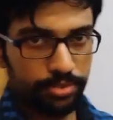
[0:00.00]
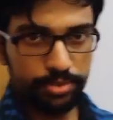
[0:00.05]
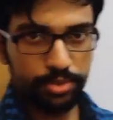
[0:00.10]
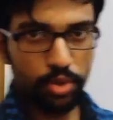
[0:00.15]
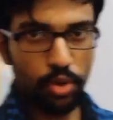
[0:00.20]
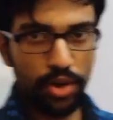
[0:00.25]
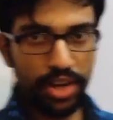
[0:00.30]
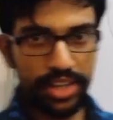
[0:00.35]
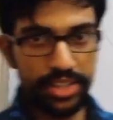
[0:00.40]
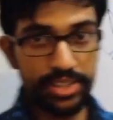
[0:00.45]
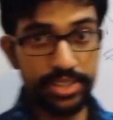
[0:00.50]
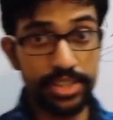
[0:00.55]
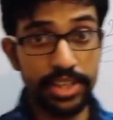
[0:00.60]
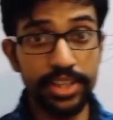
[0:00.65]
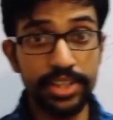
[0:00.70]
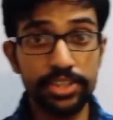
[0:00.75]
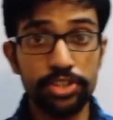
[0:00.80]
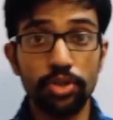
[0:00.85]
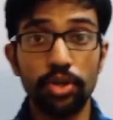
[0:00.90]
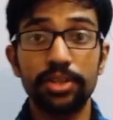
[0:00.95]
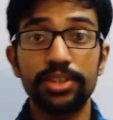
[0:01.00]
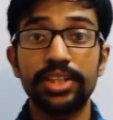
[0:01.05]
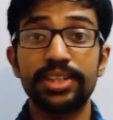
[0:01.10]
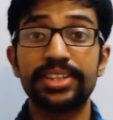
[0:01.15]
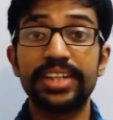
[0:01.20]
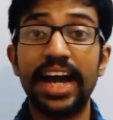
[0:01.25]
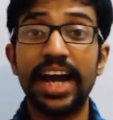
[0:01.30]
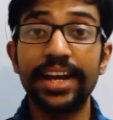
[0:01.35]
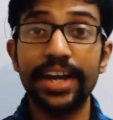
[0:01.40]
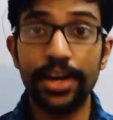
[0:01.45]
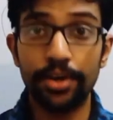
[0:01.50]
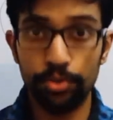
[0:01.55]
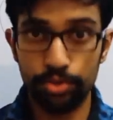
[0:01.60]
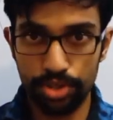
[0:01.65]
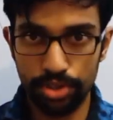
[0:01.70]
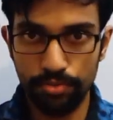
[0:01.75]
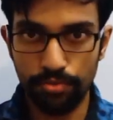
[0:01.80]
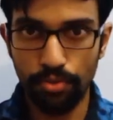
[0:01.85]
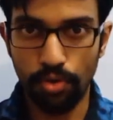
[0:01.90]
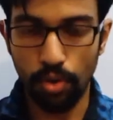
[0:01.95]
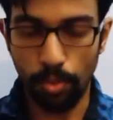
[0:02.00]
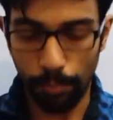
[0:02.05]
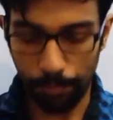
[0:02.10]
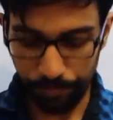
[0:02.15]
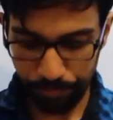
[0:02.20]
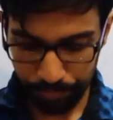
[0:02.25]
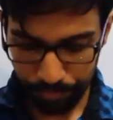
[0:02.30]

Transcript: Okay, it is called the dinitrogen form.